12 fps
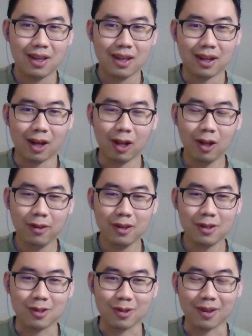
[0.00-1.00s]
A lot of
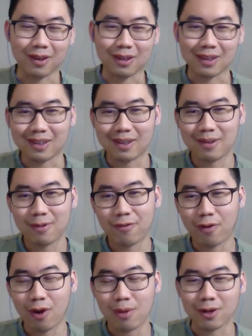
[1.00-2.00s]
these, like,
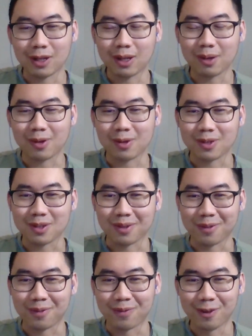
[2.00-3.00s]
former heroes
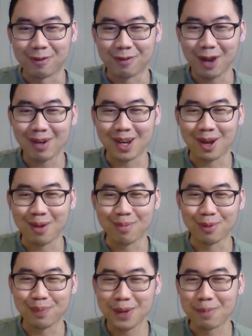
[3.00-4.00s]
are very
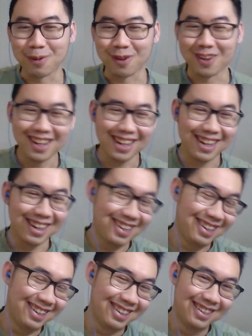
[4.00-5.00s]
humble people.
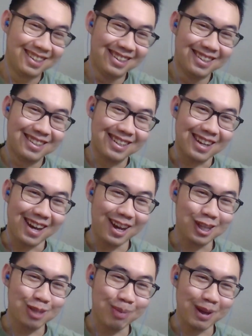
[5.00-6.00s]
I'd
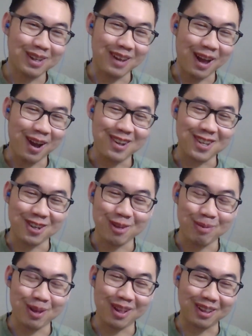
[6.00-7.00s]
expected Hyter to
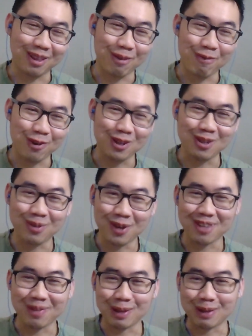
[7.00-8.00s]
be, like, the first one
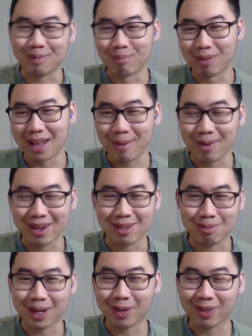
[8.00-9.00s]
to be blabbing his
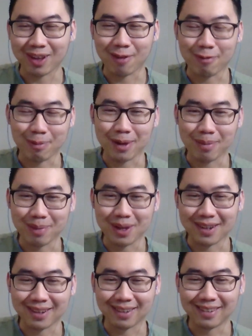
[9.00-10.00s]
mouth off about
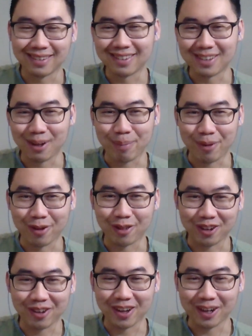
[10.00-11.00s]
being, part of the
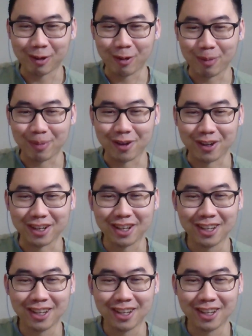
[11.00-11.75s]
great hero party.